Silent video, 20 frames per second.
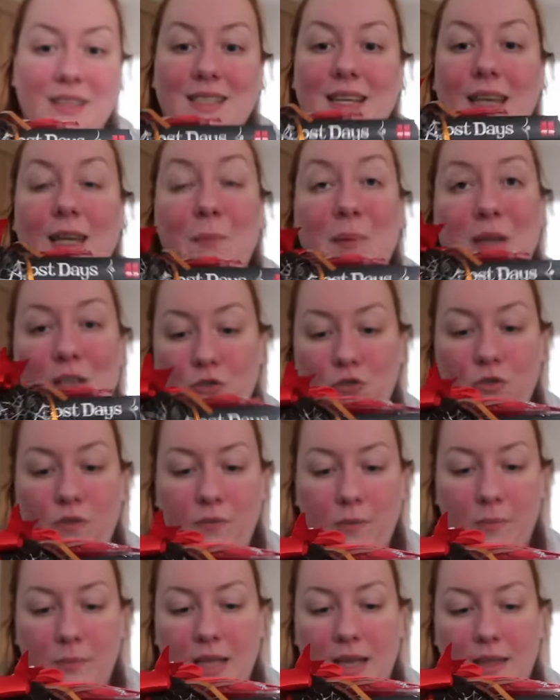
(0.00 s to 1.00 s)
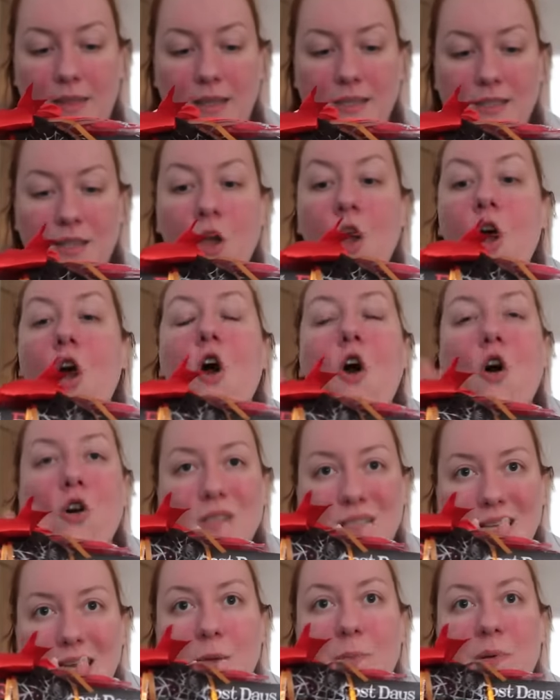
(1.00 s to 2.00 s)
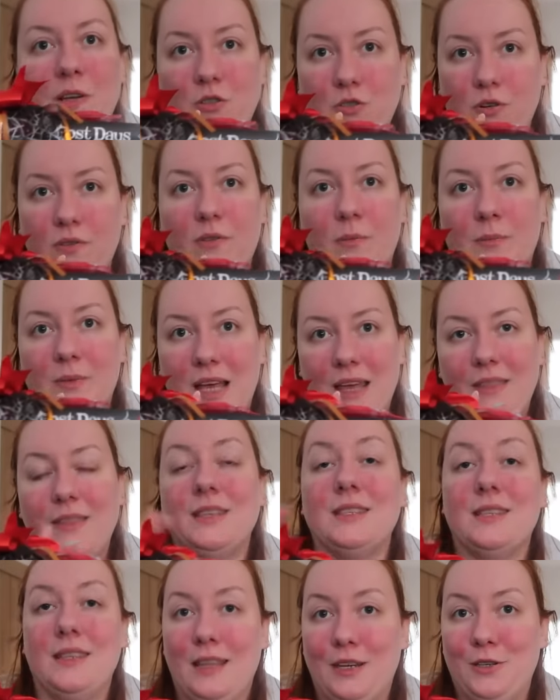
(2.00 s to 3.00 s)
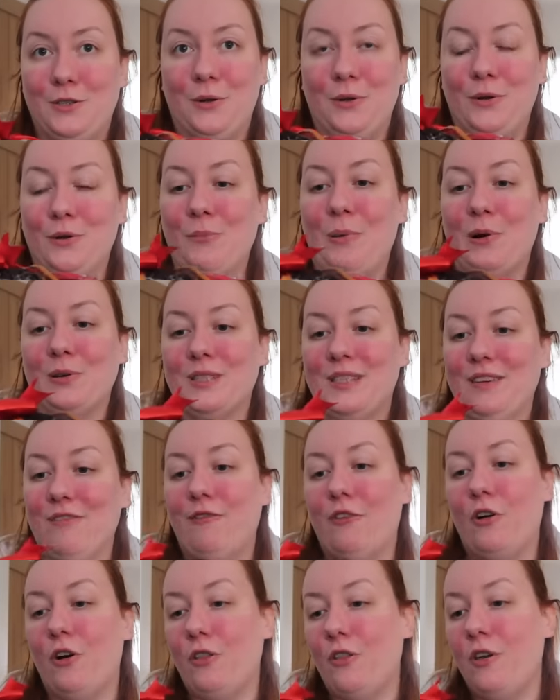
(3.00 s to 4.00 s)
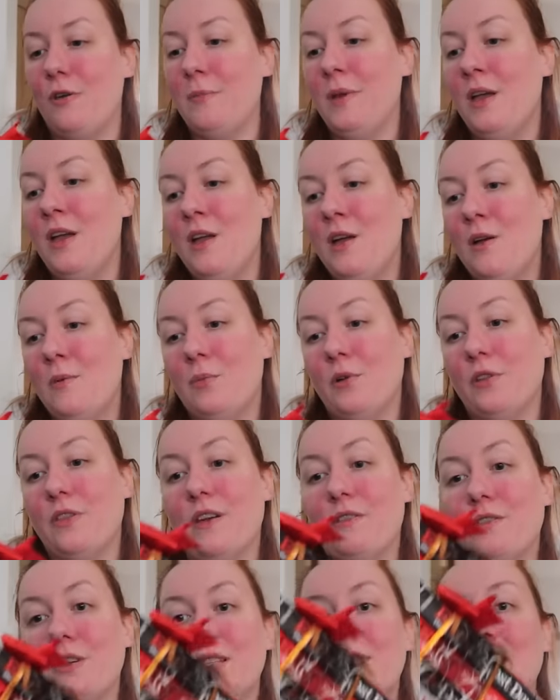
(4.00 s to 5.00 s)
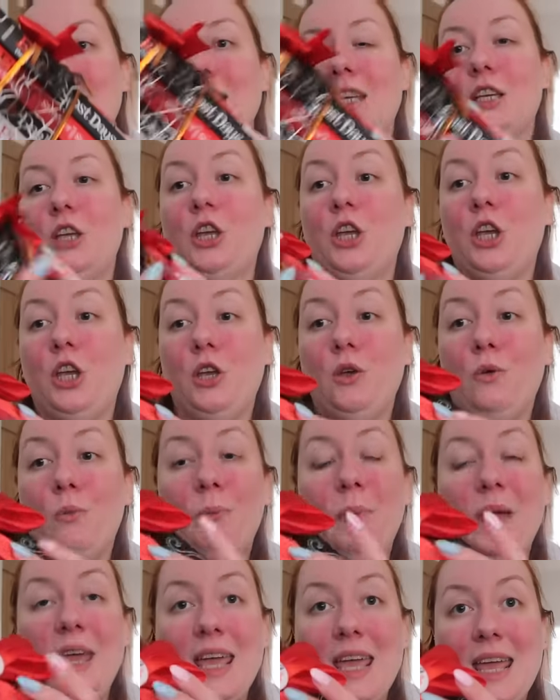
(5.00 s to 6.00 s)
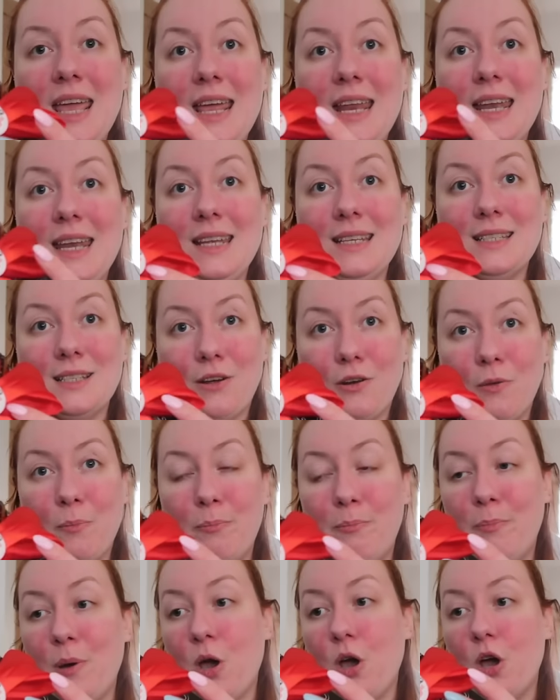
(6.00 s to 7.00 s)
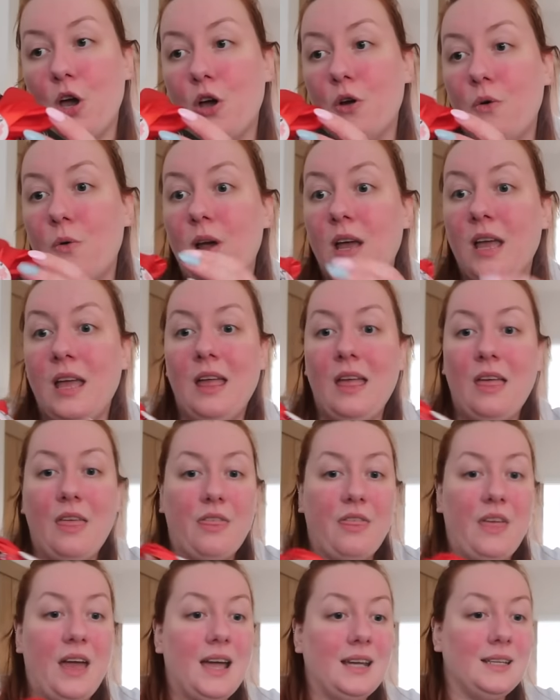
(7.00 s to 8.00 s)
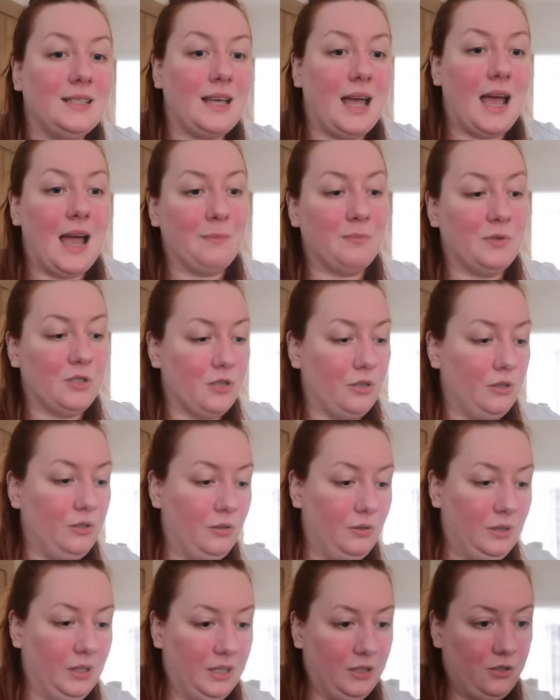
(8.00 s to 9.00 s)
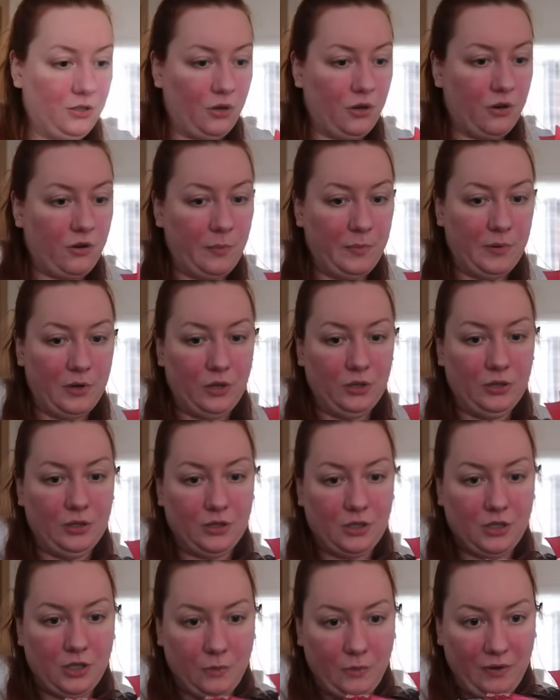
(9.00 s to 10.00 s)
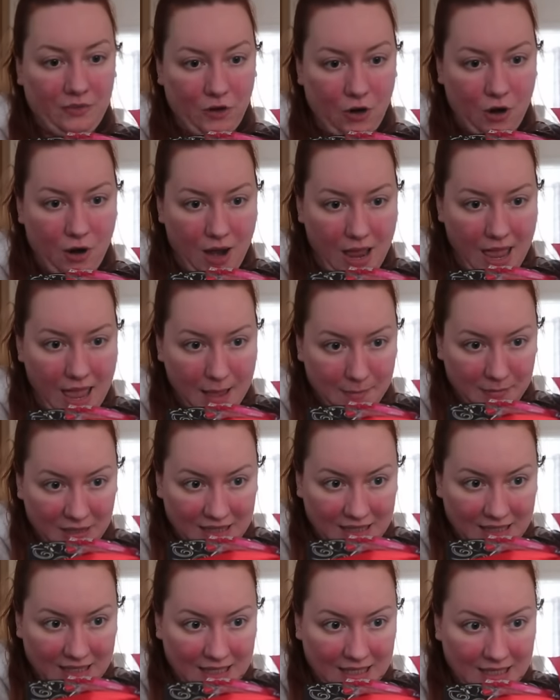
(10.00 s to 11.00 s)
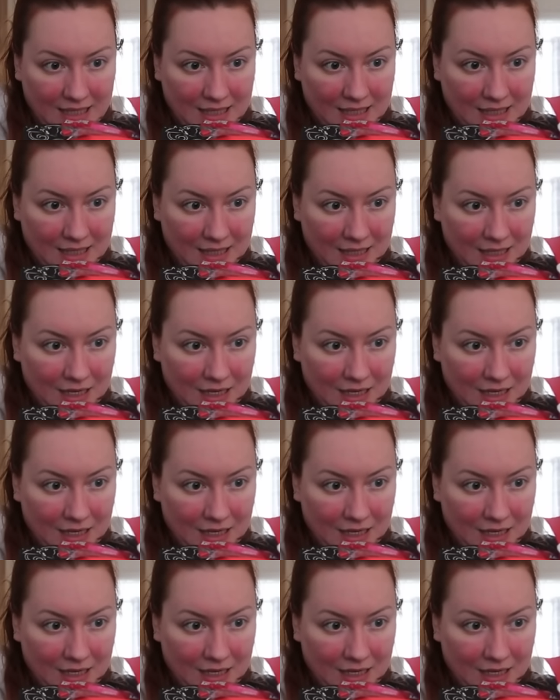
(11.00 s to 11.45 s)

then take a picture of them like this or take a picture of them like this and then do an unboxing for them. But there is like a cute pin, it's got a bow. That is absolutely adorable. So we've got Emily